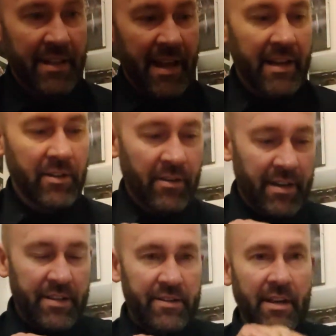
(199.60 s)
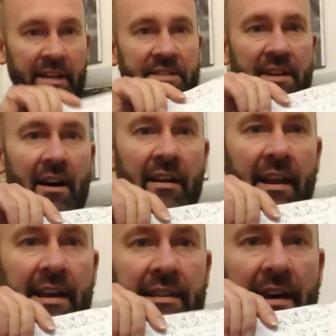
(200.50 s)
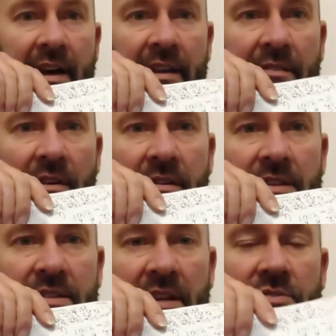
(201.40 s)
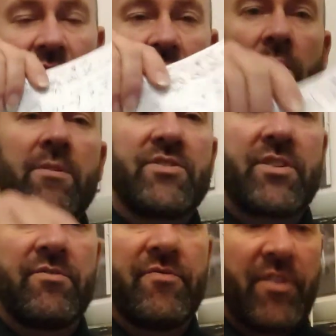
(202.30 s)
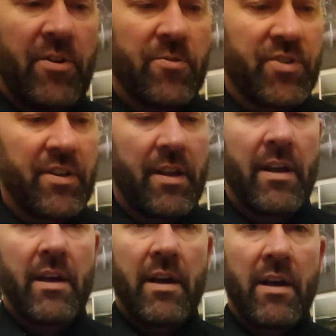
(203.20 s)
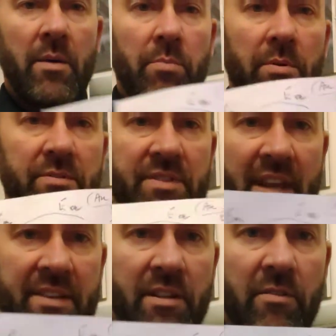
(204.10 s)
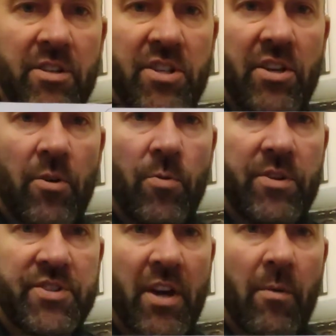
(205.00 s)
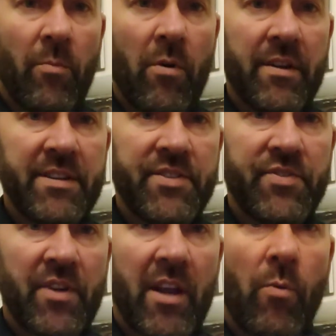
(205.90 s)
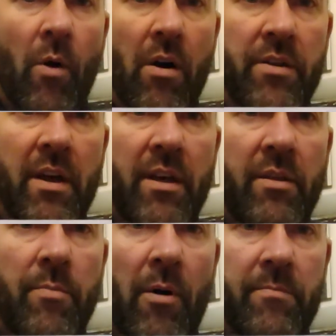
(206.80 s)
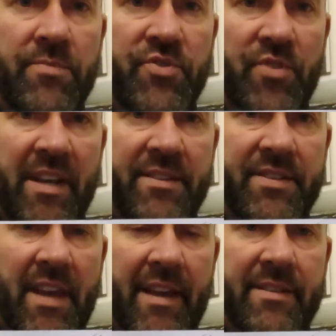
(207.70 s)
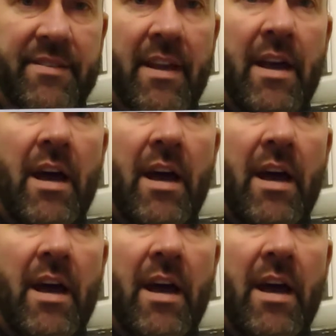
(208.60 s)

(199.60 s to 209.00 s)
like looking at the guitar like that. You've got your 6 string. I know it's confusing, but as long as you know the top one is string 1, the bottom string 6.